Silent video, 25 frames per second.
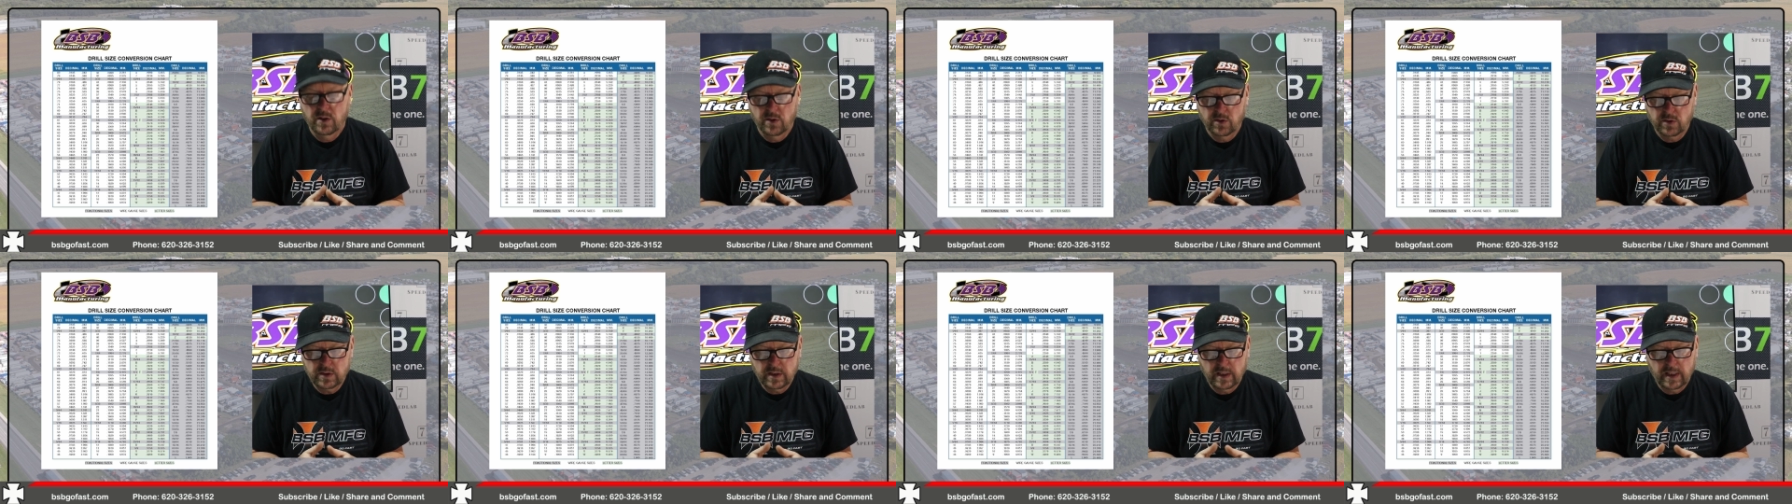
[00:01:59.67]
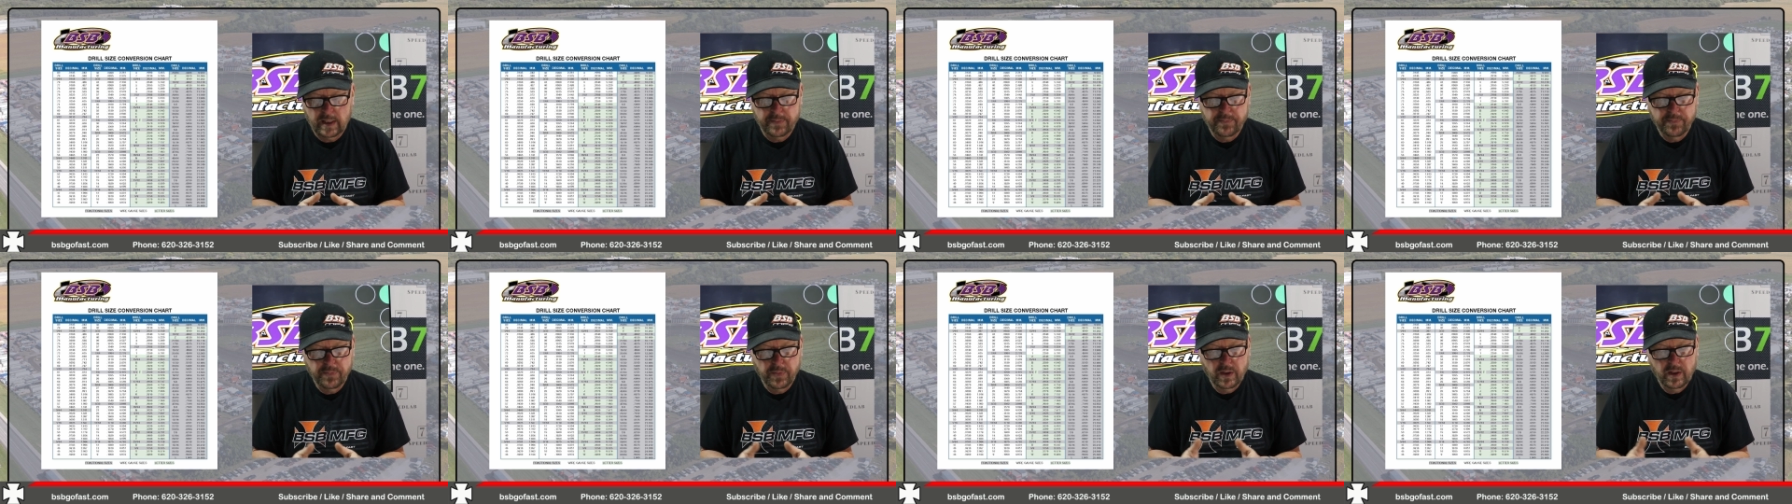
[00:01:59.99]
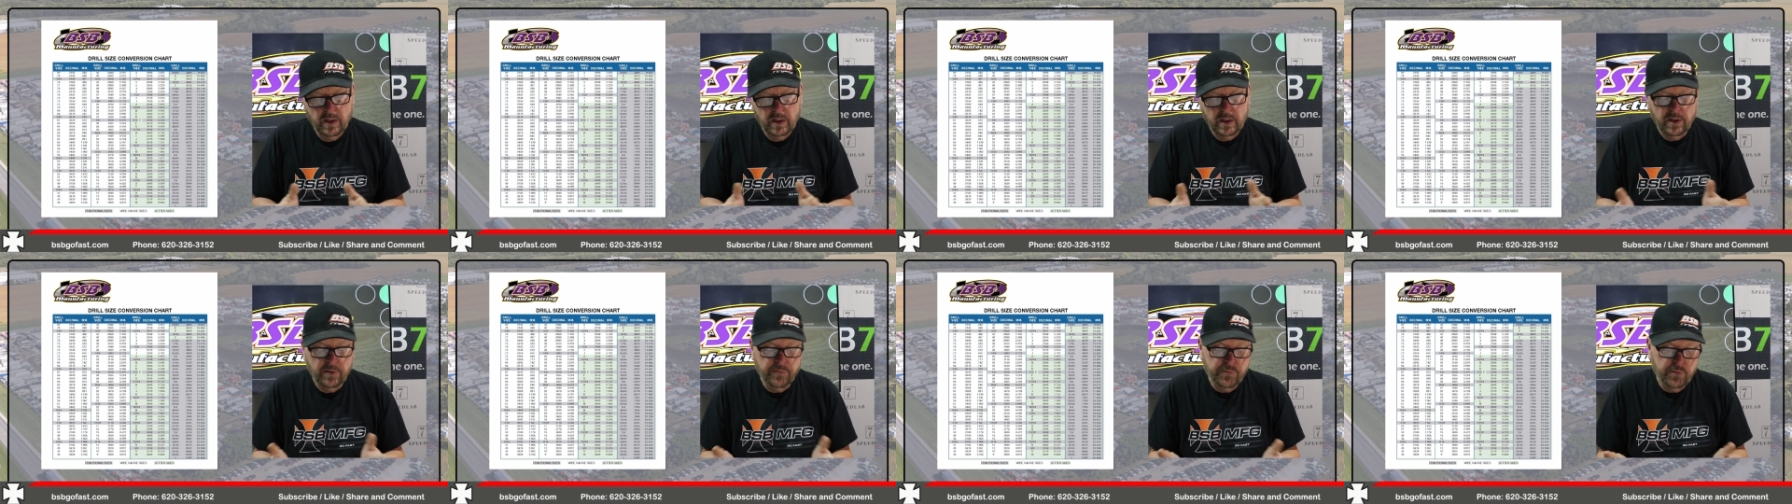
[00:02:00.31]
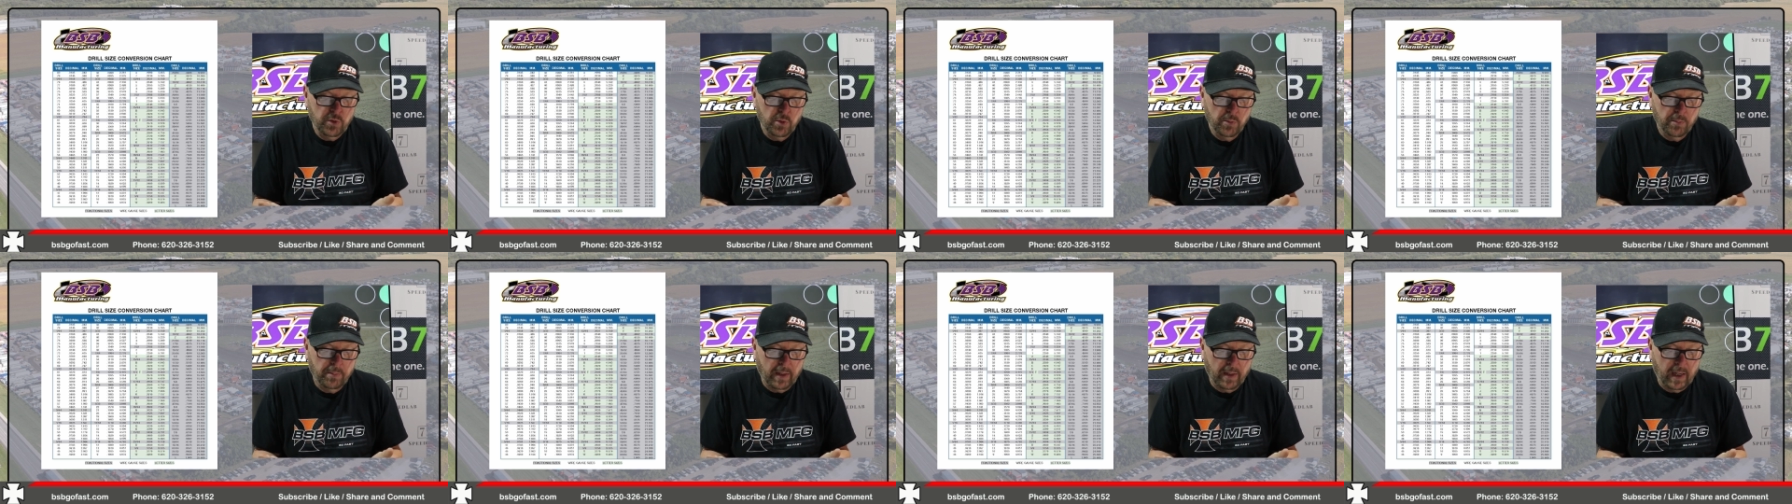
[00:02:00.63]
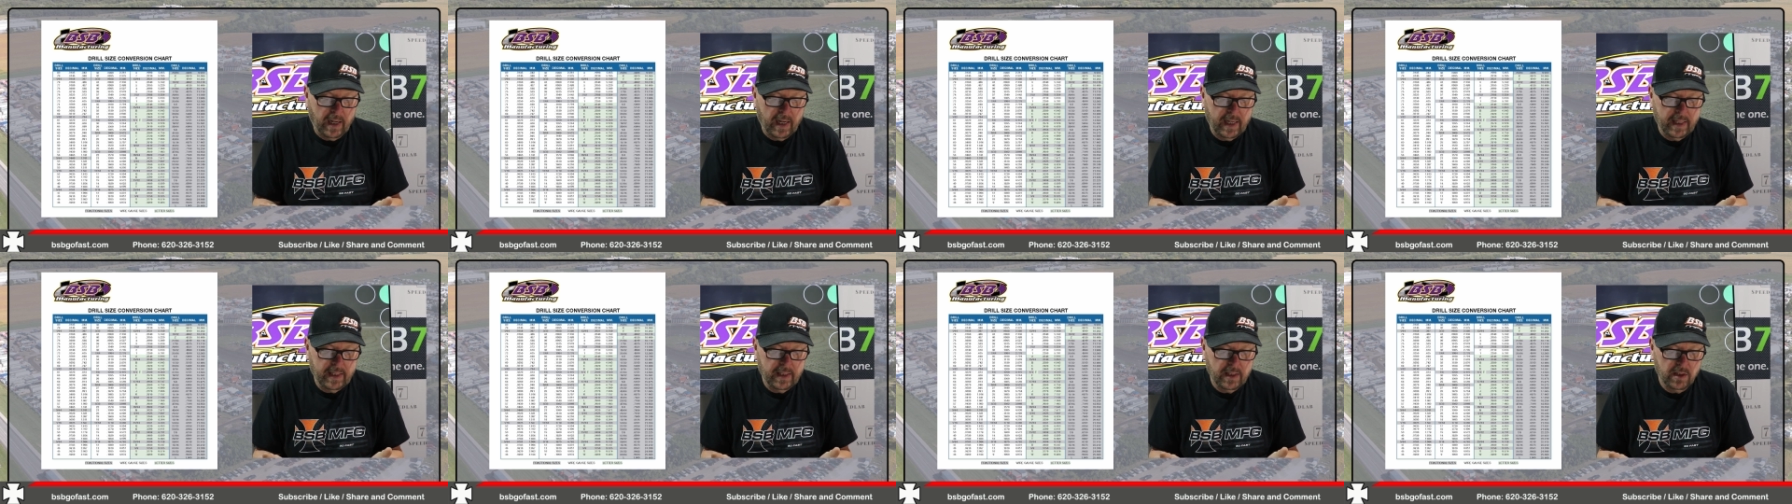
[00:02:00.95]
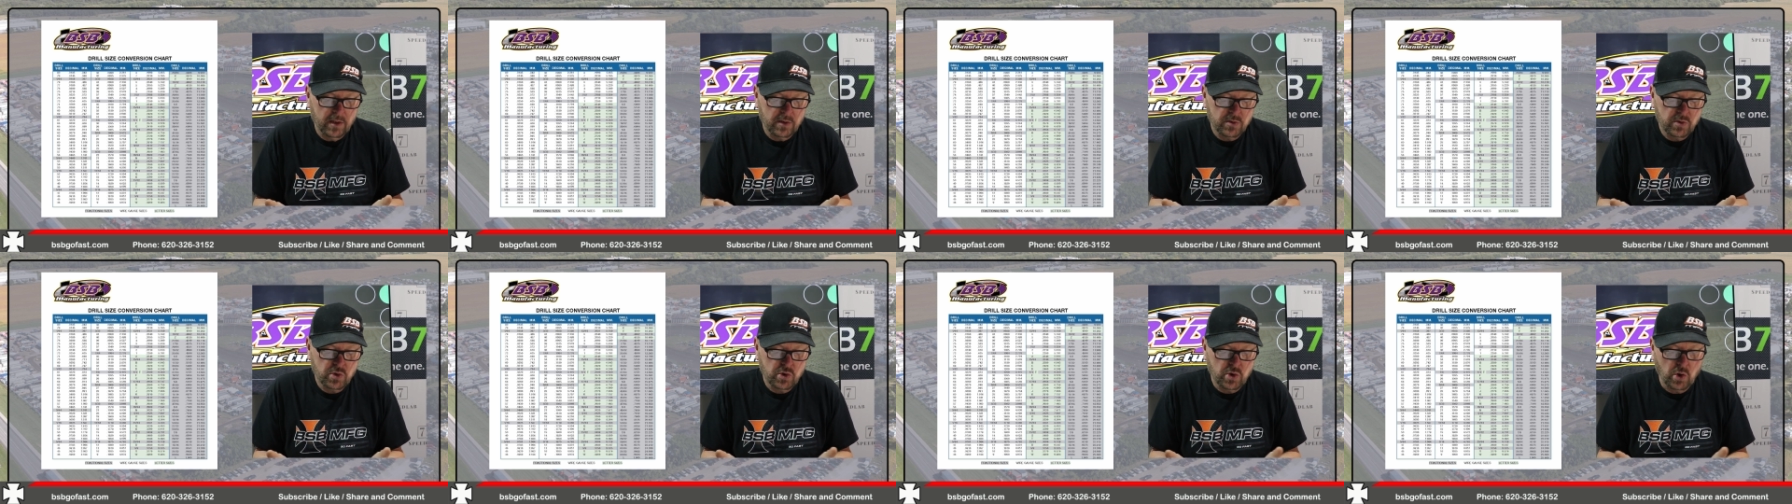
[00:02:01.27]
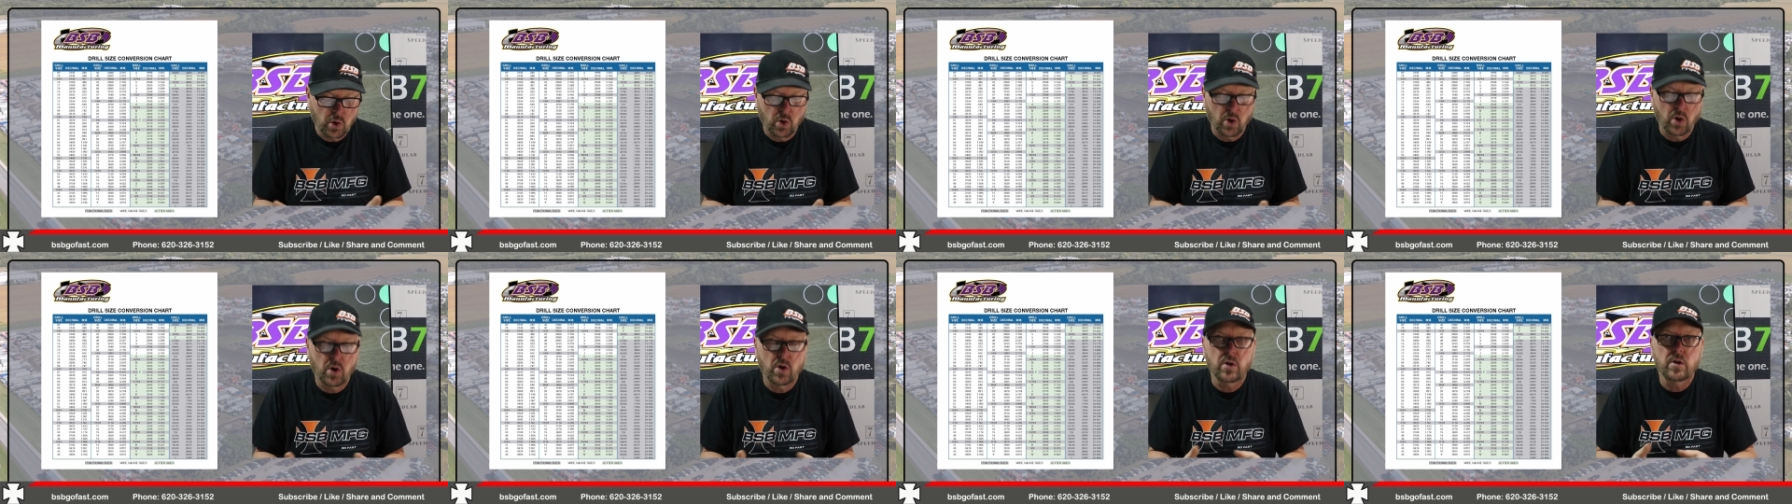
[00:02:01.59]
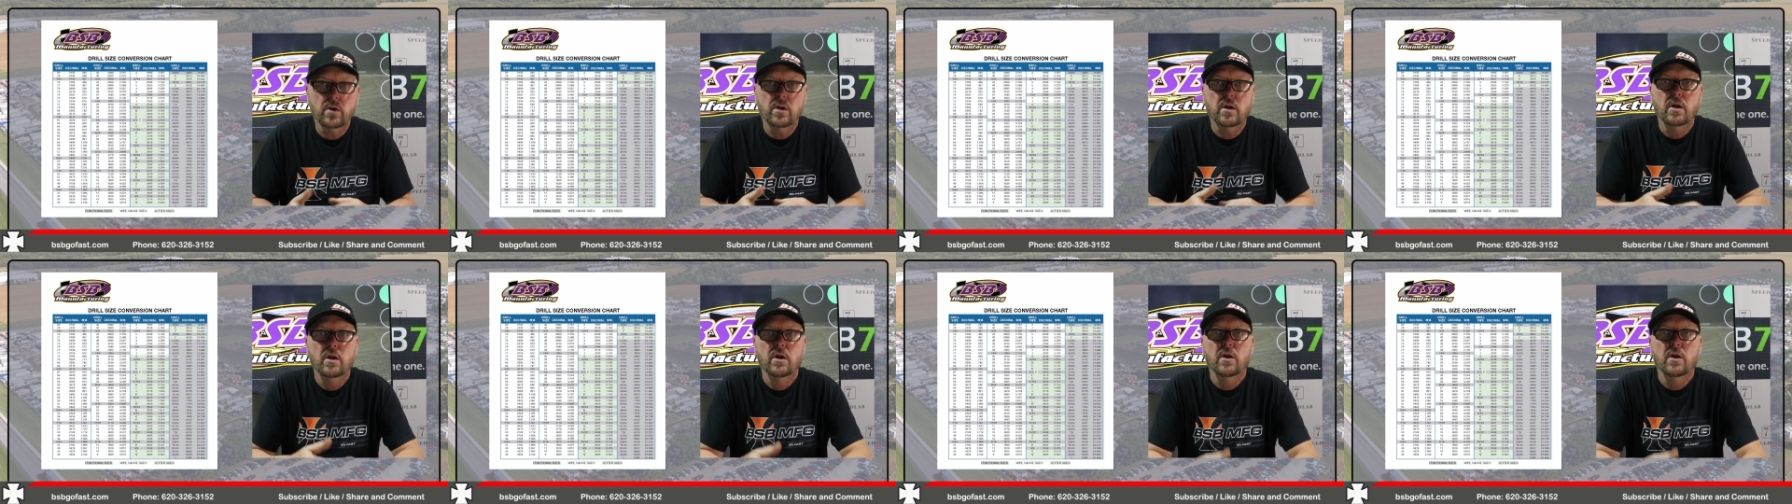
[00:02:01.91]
okay? If you buy a chart